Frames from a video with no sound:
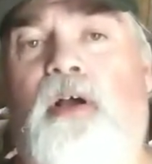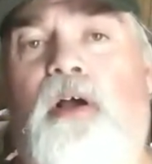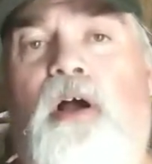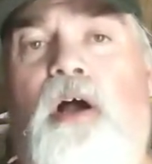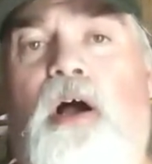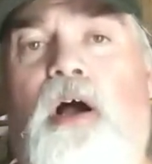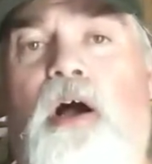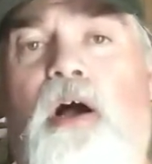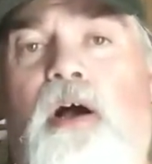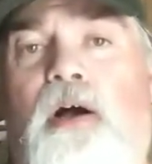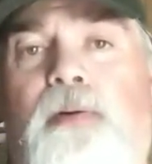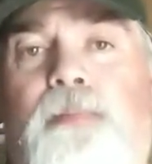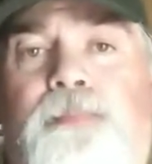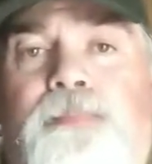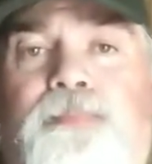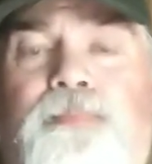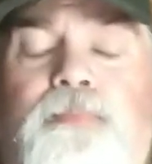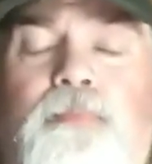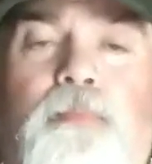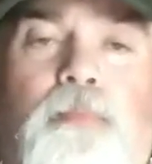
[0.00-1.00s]
and
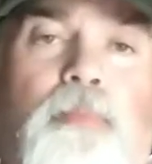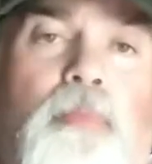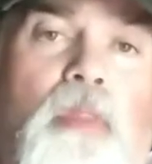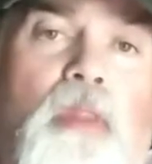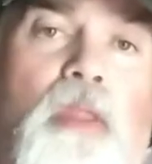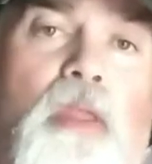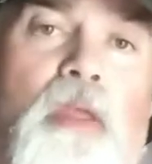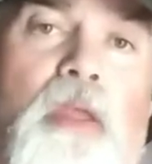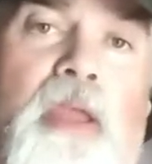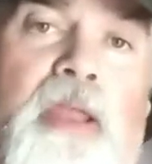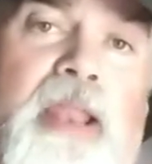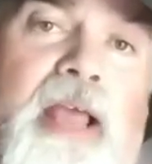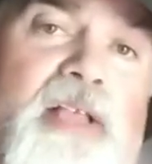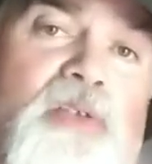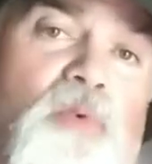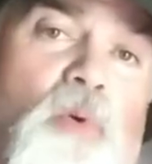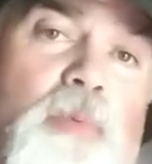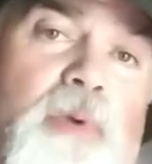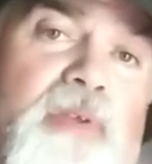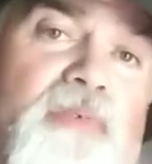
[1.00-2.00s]

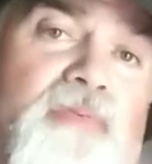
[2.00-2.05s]
that's what we